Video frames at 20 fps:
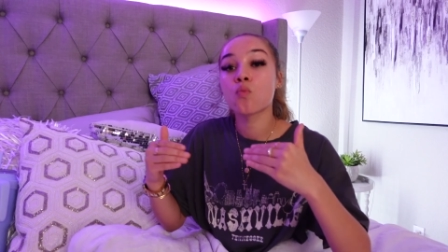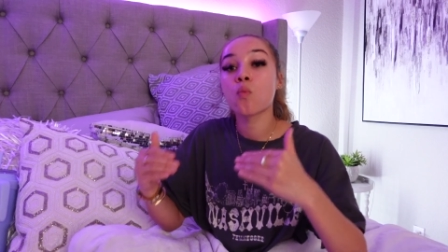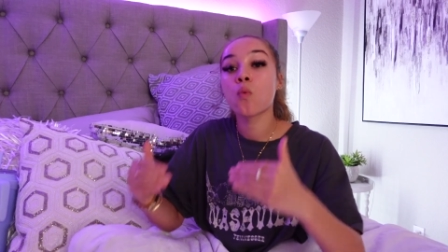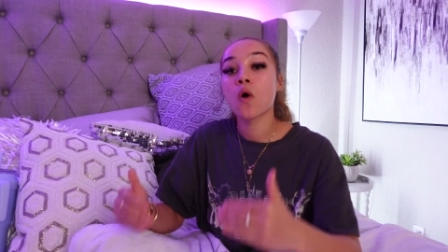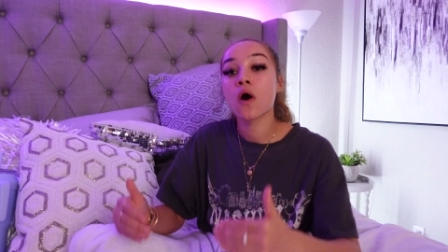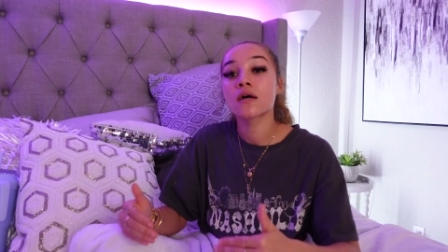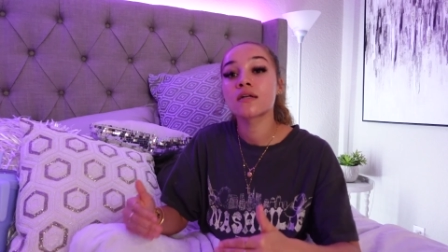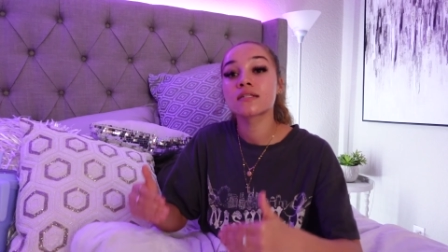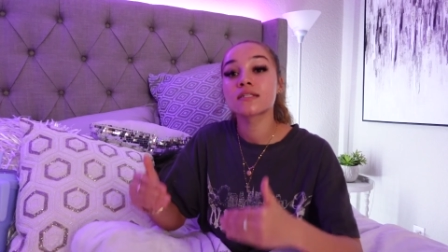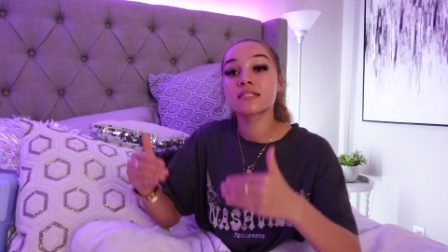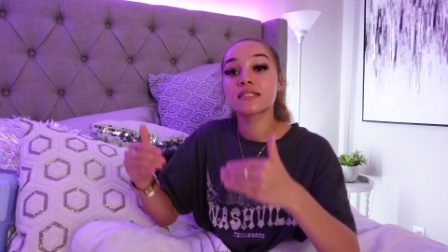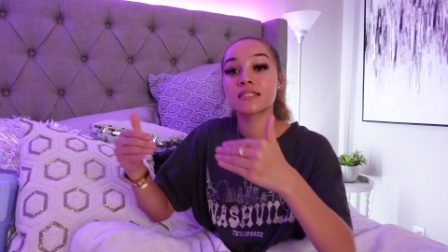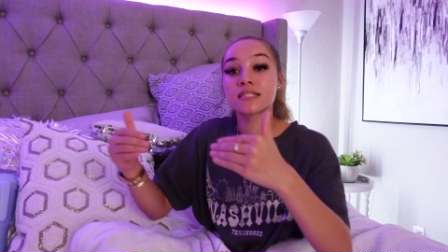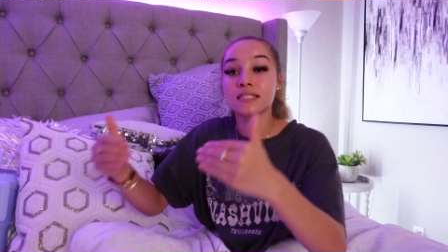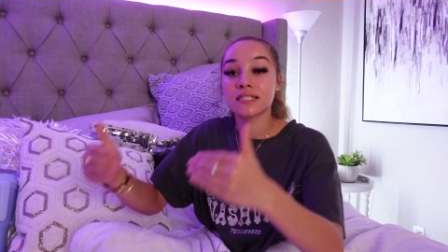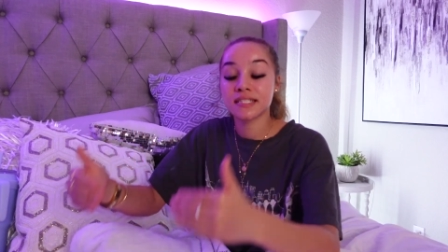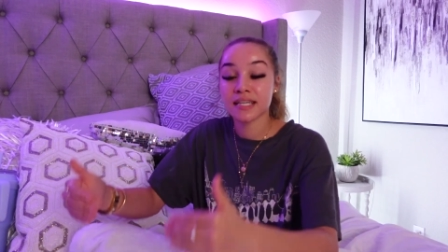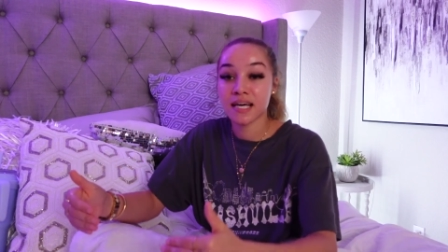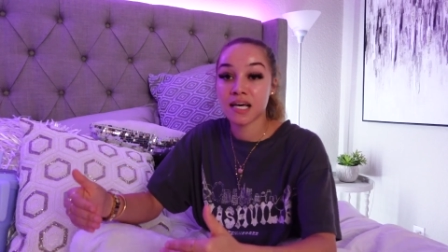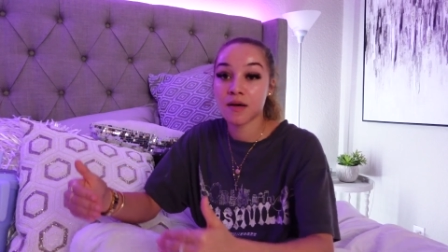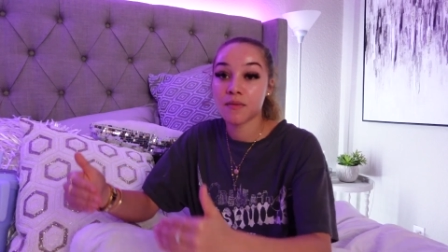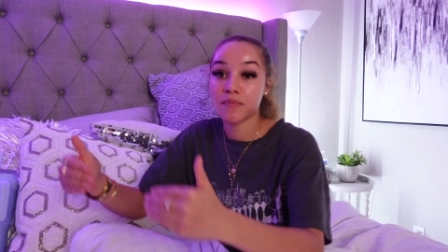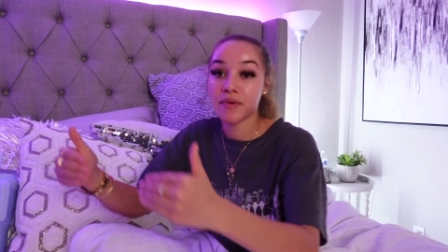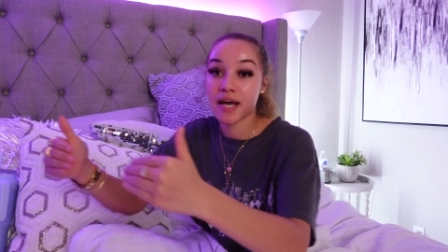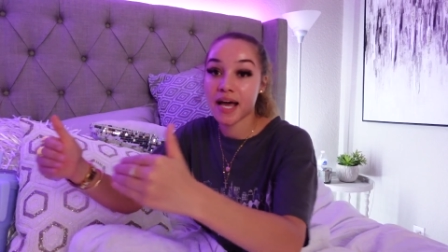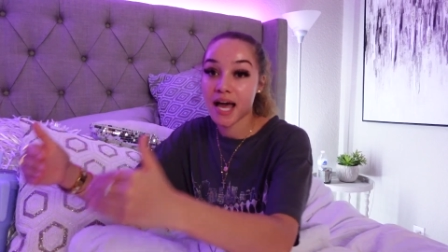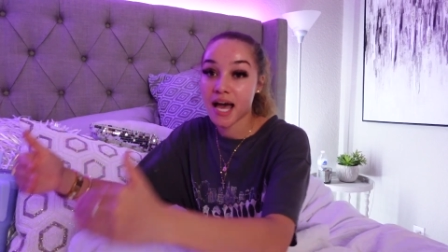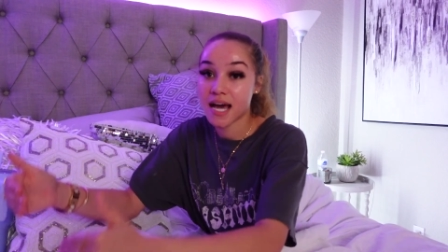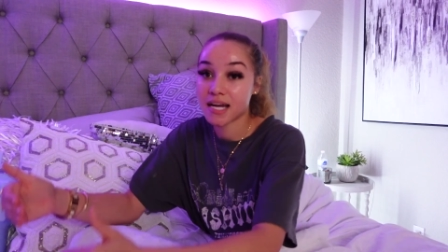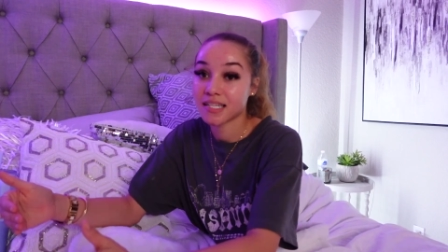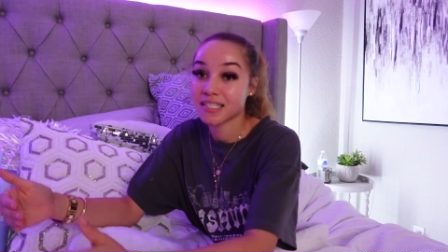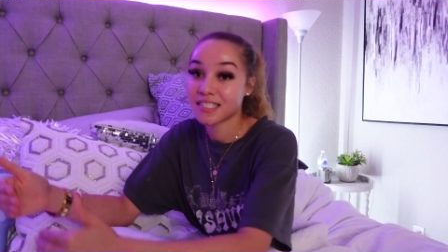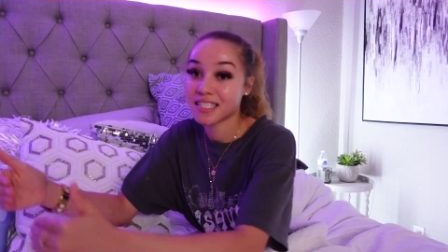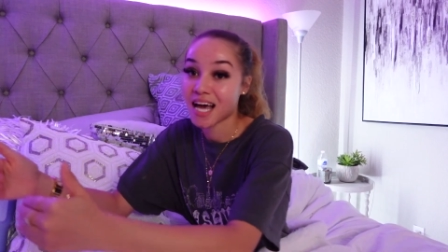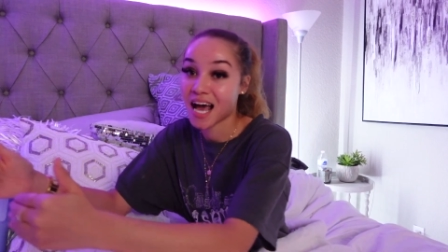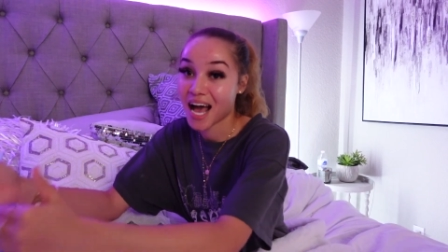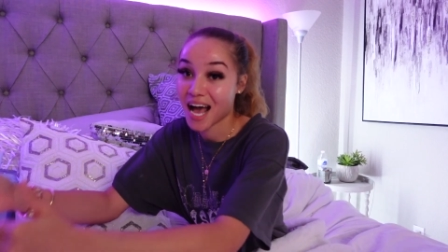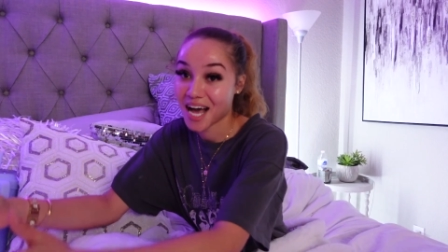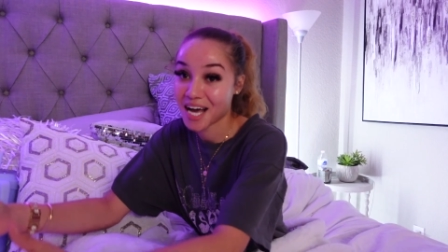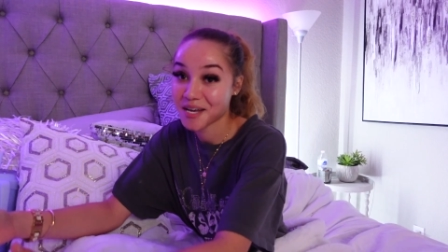one step at a
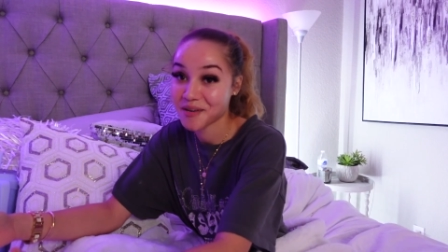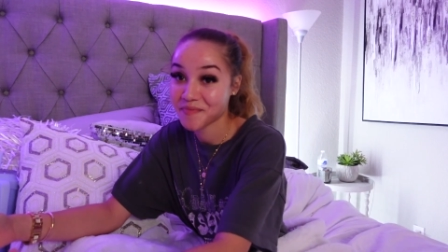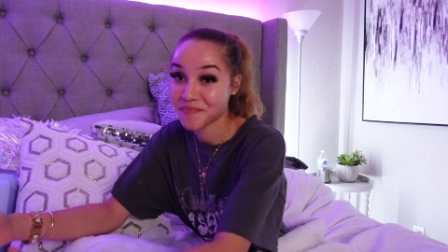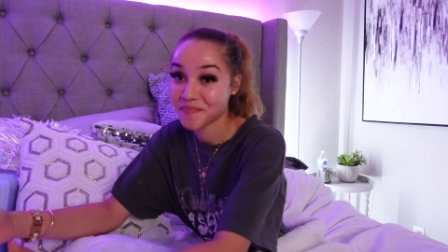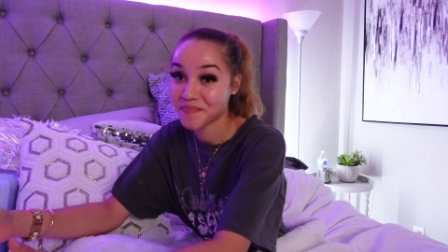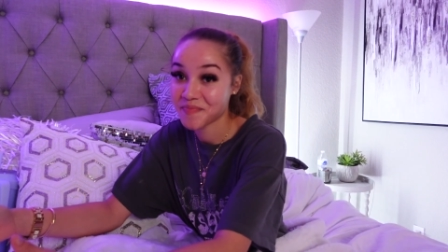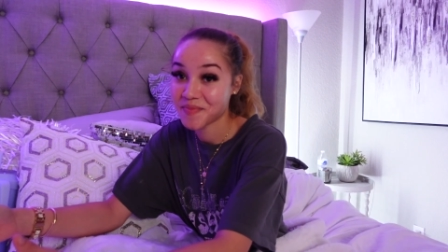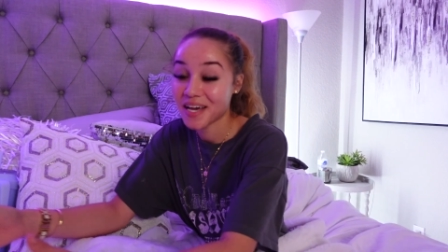time.